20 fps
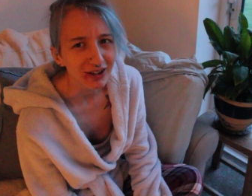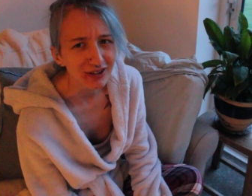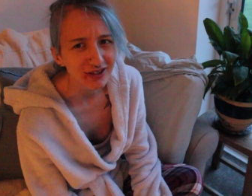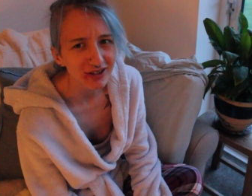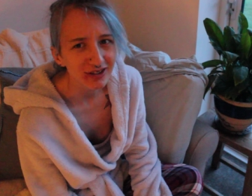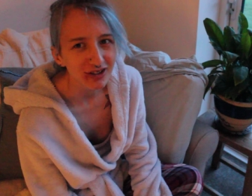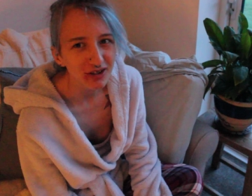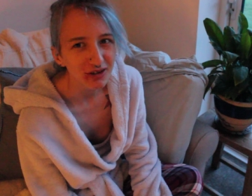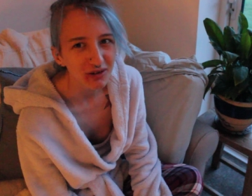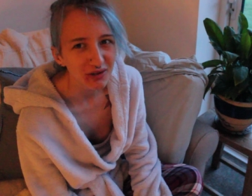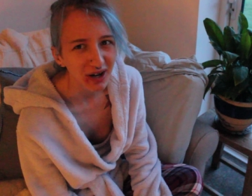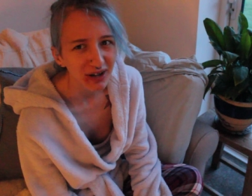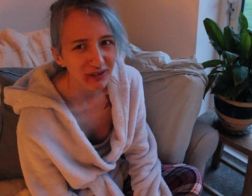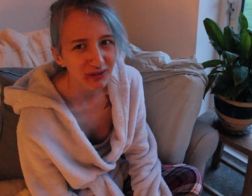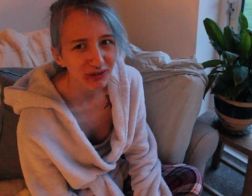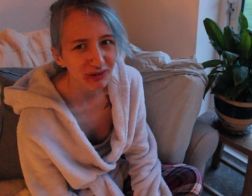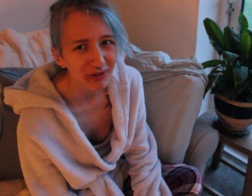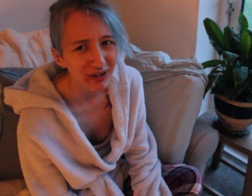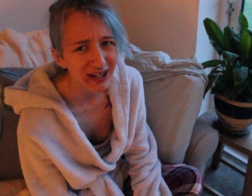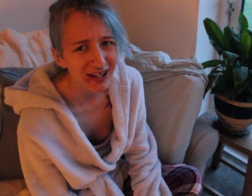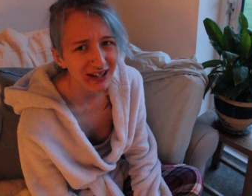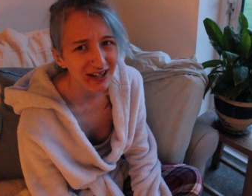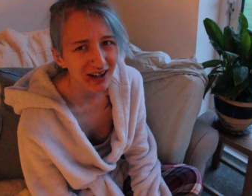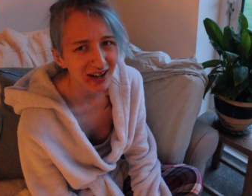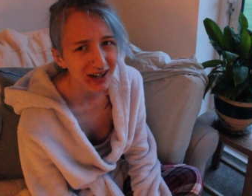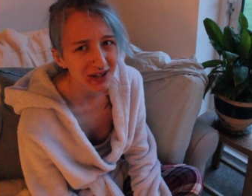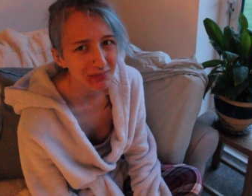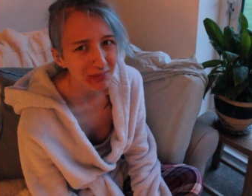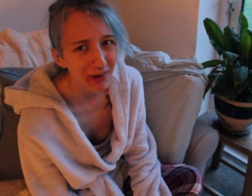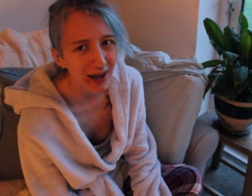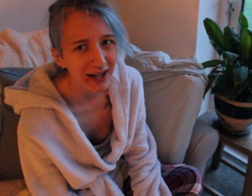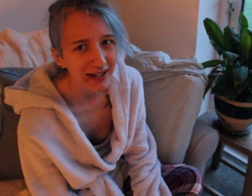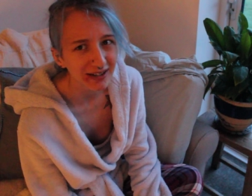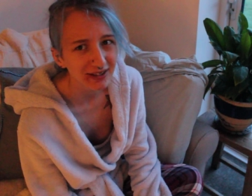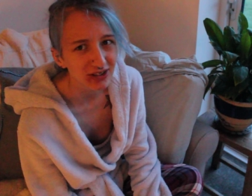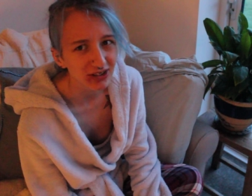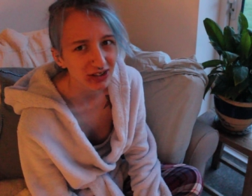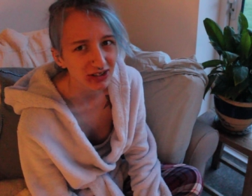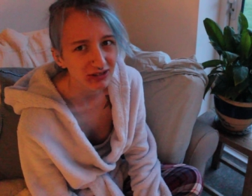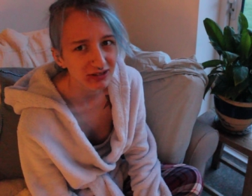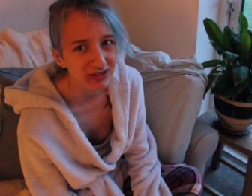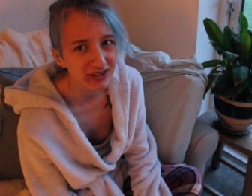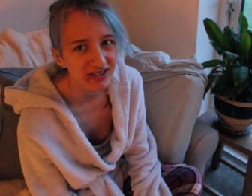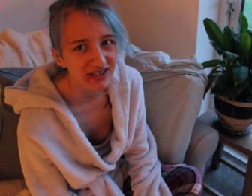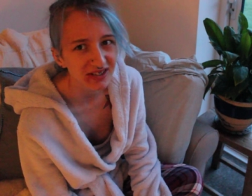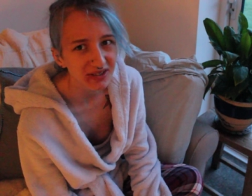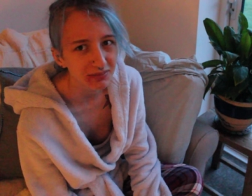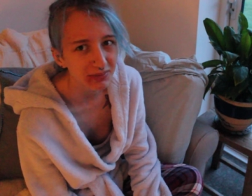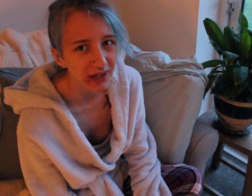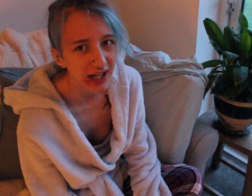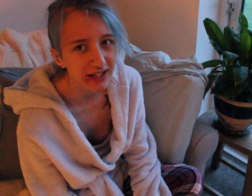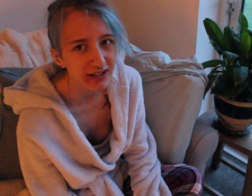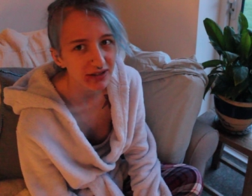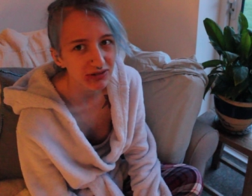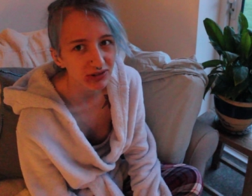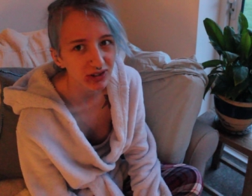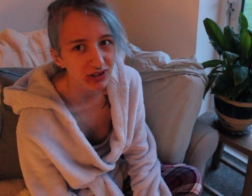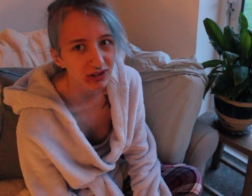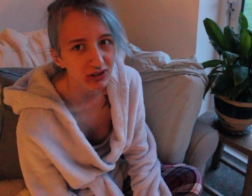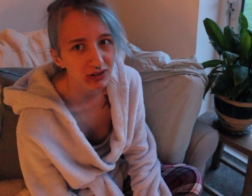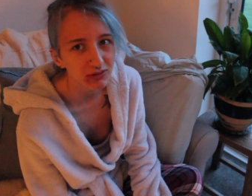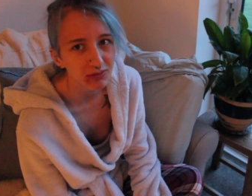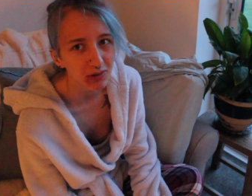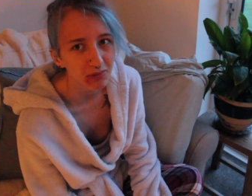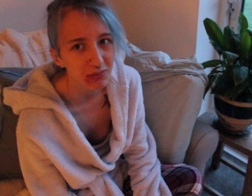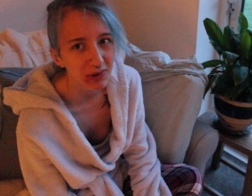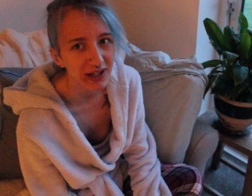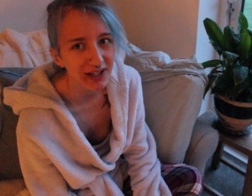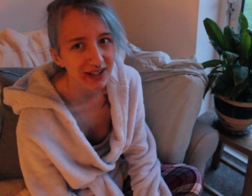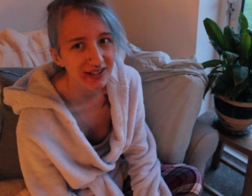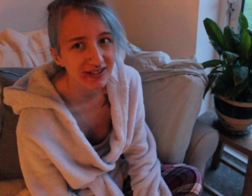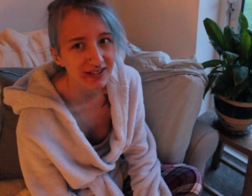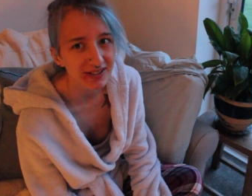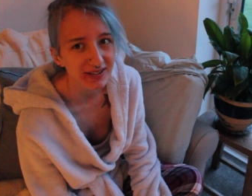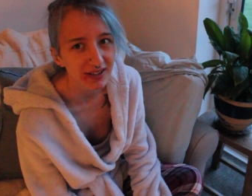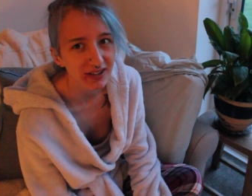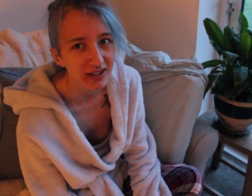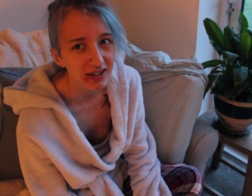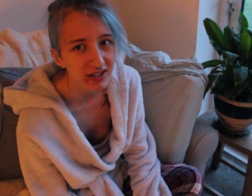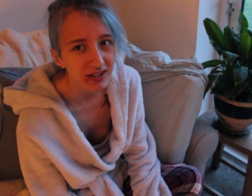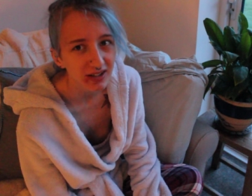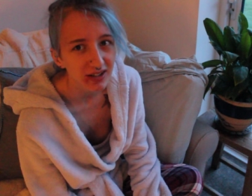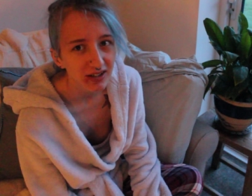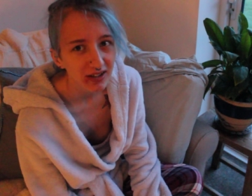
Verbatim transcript: I do have a really high pain tolerance compared to a normal person.